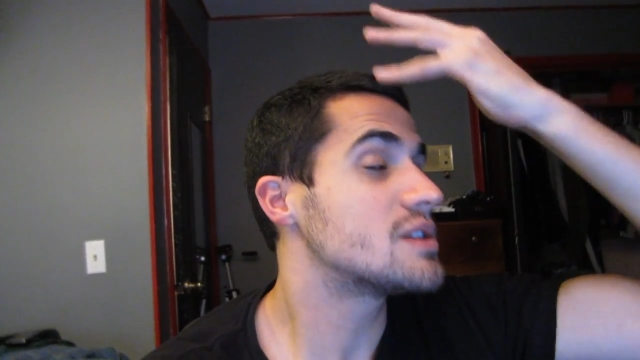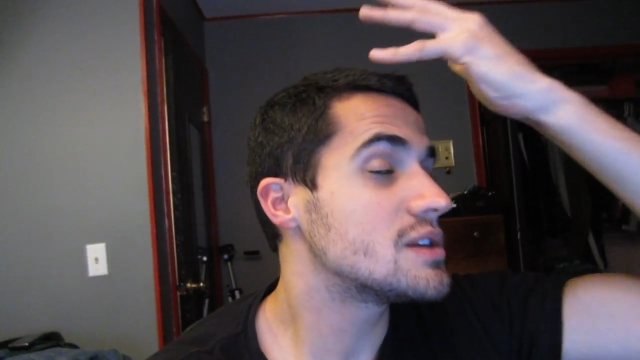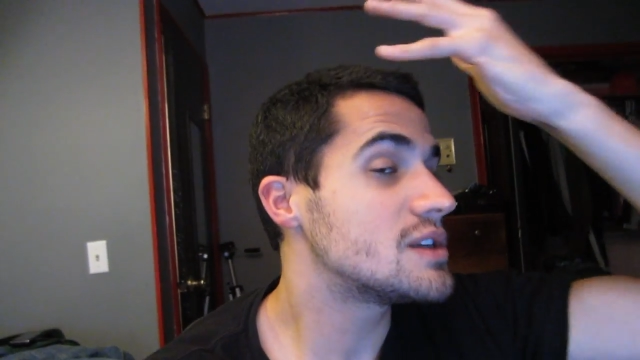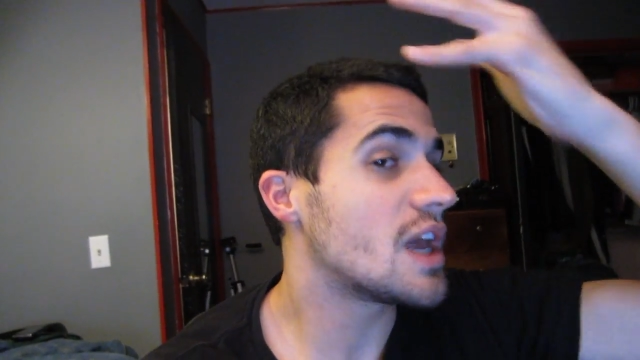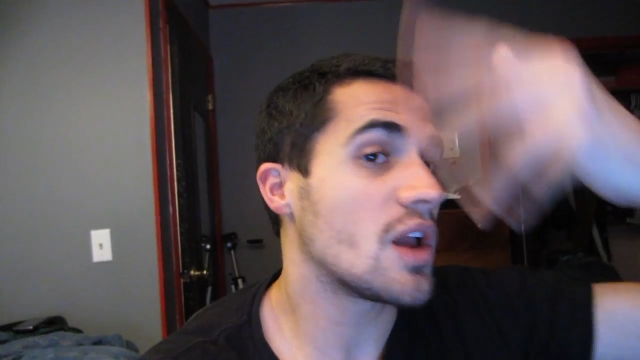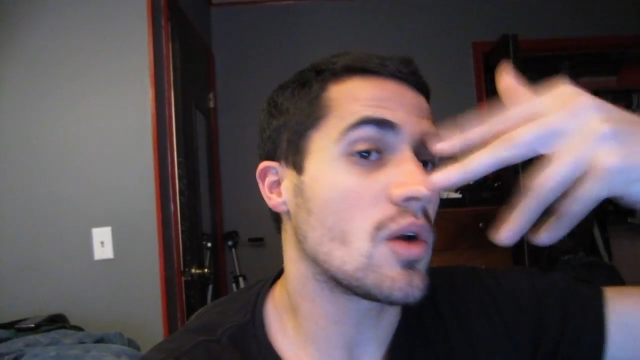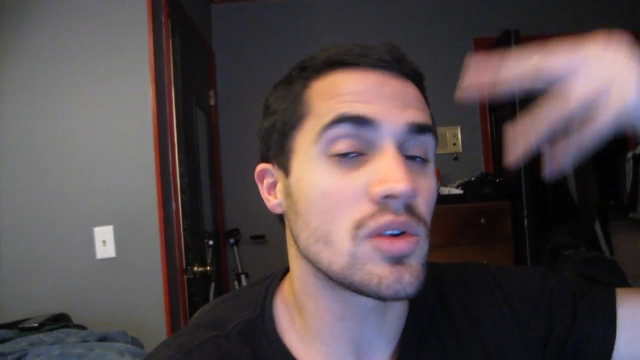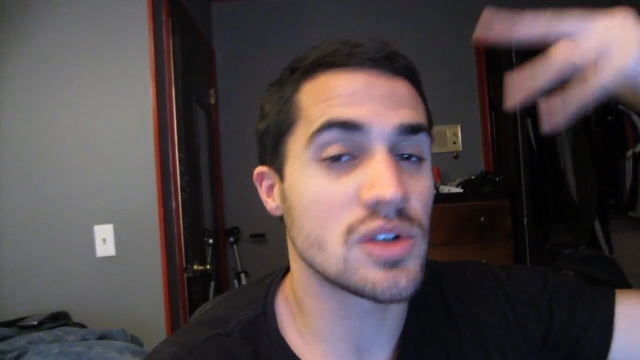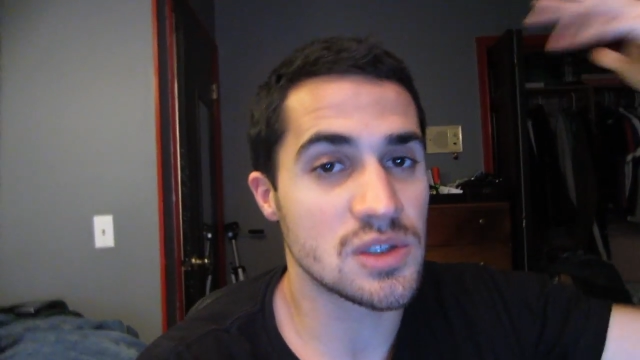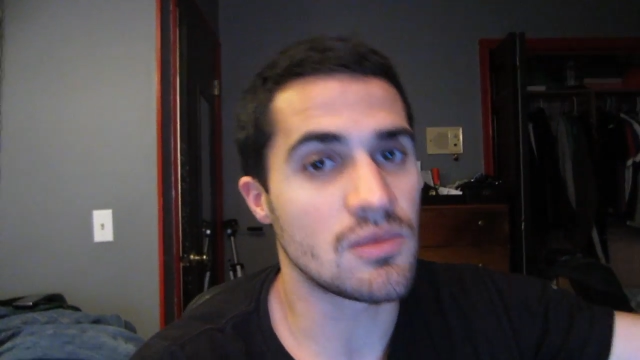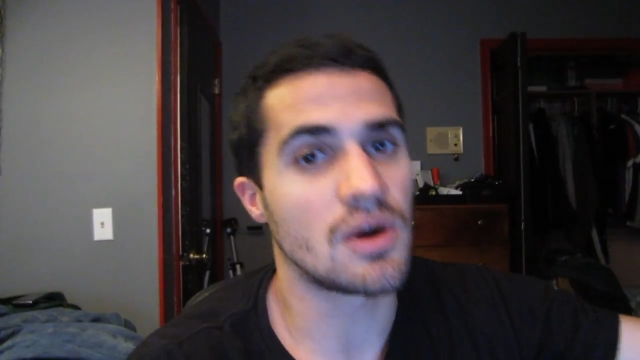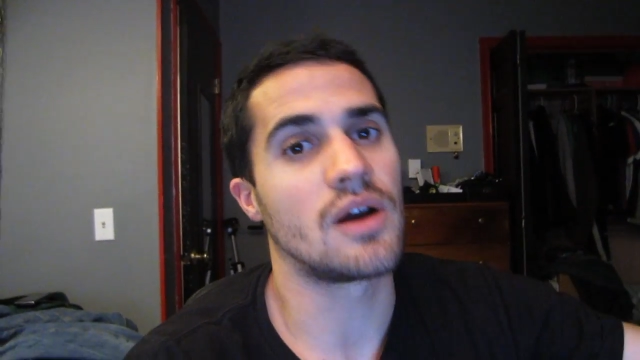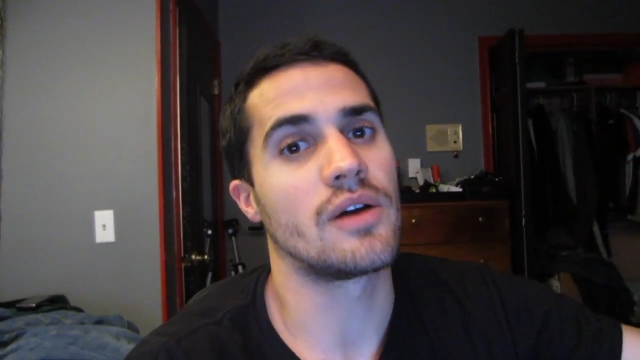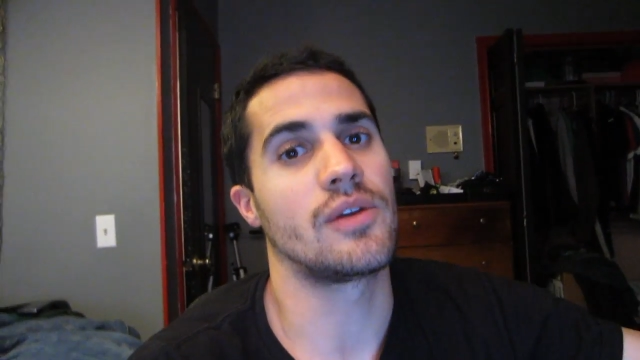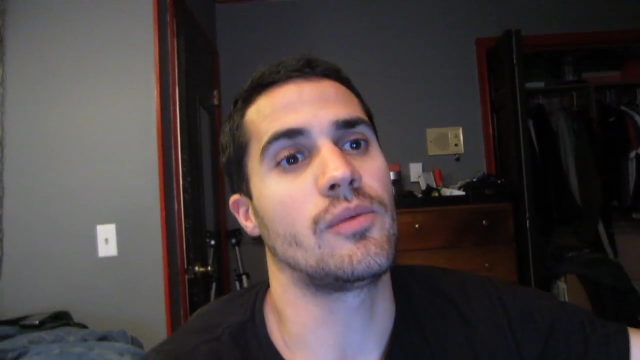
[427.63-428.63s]
of the day or
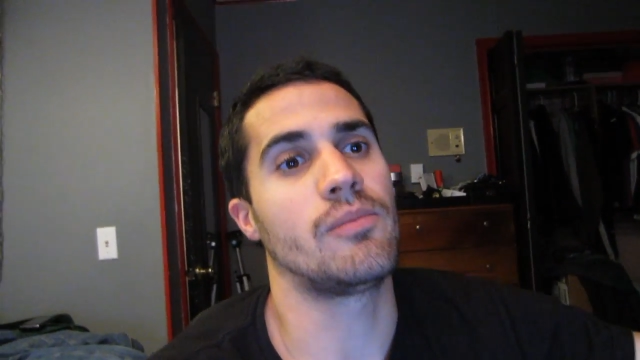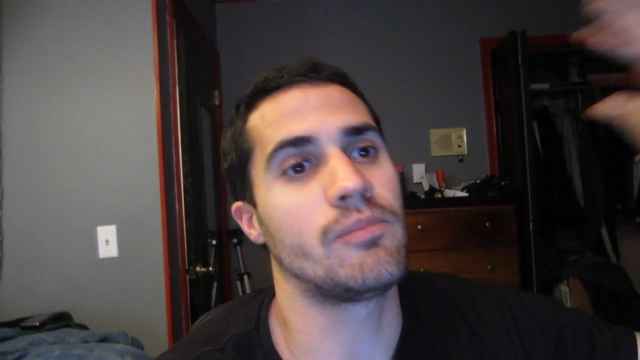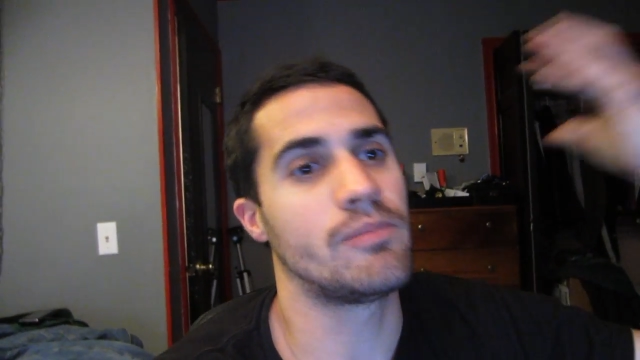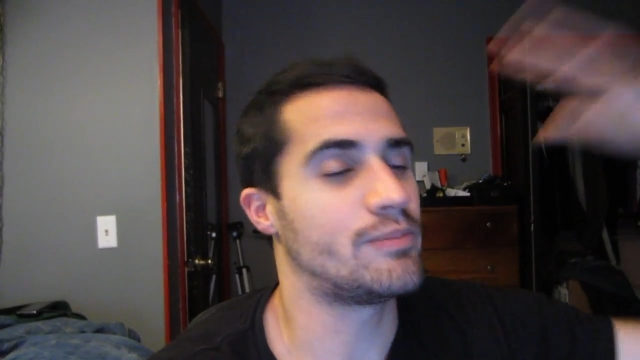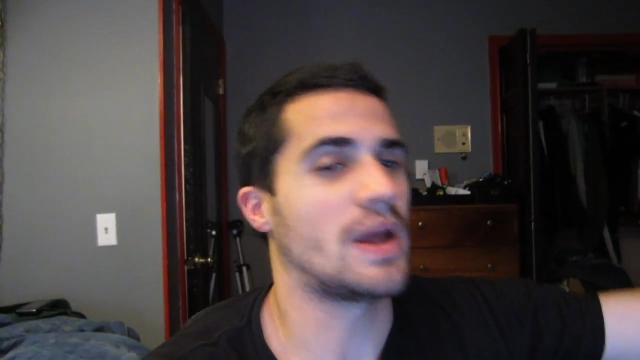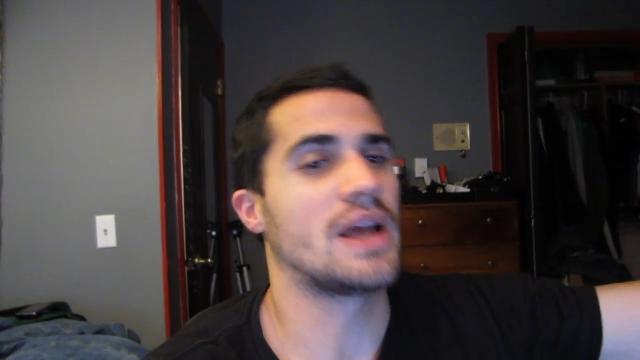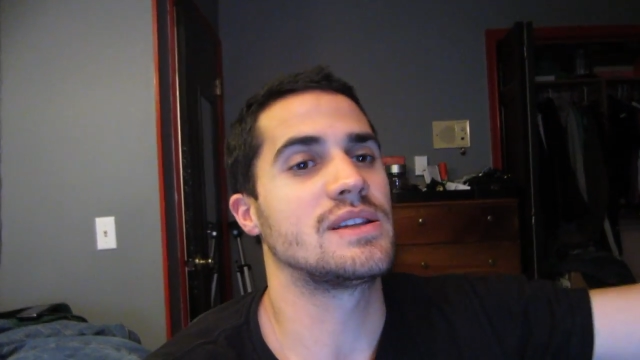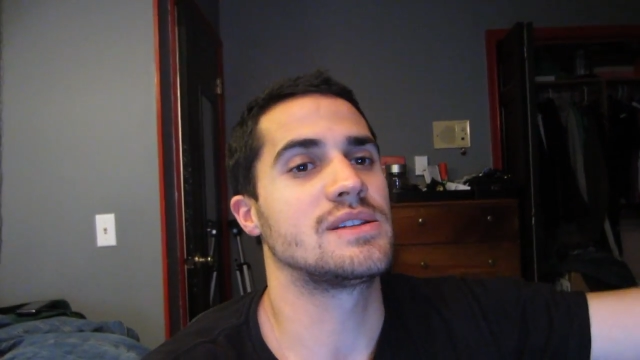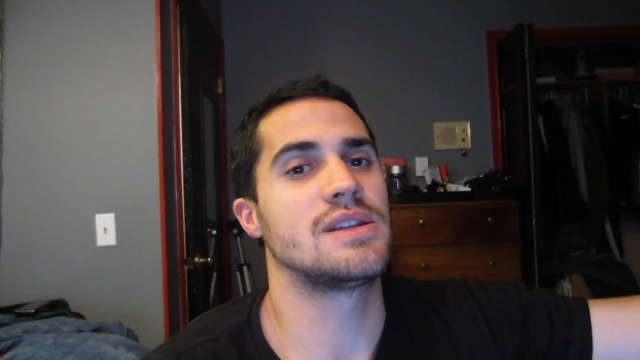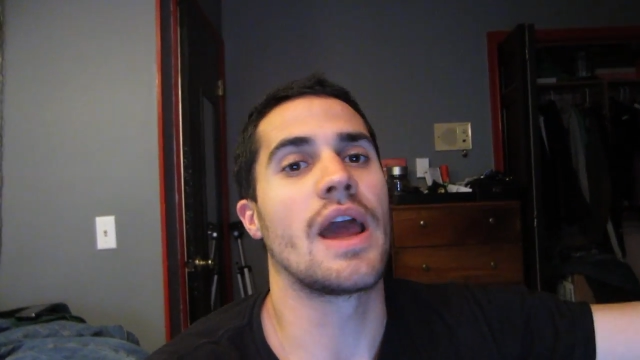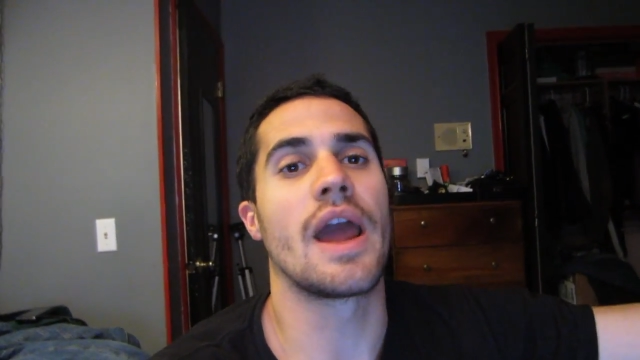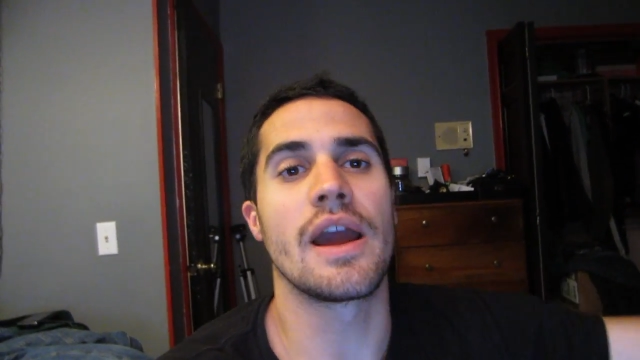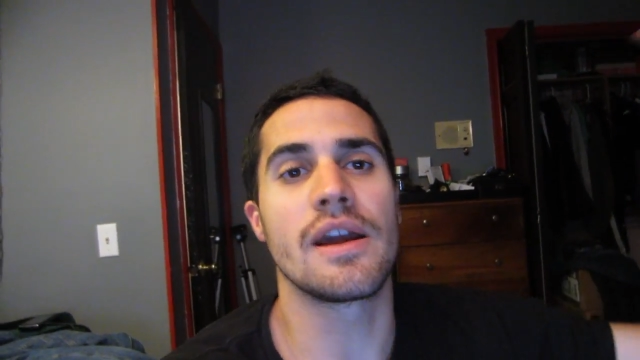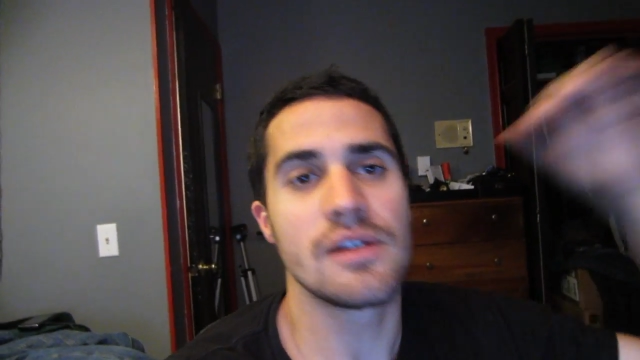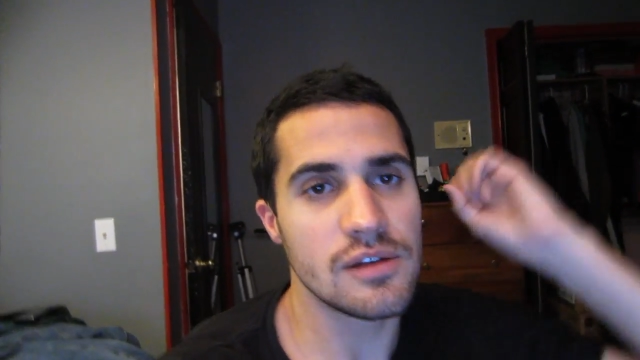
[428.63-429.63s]
tomorrow the best
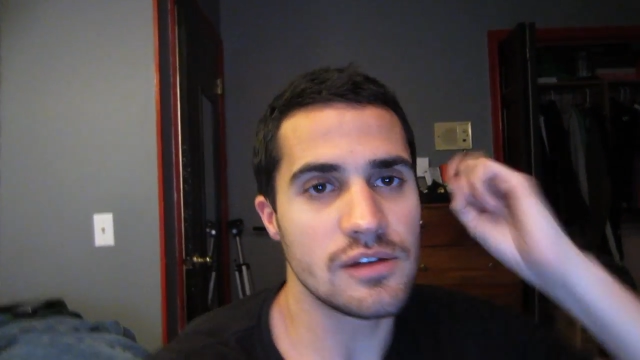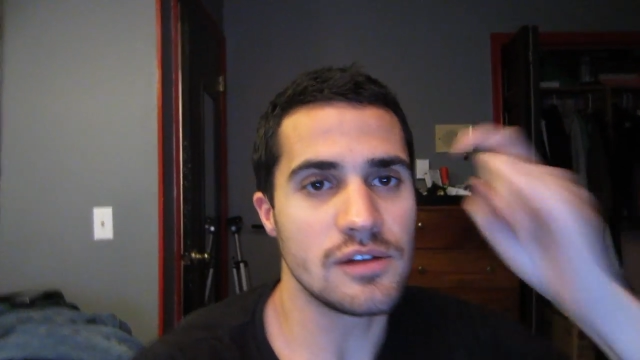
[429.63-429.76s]
day.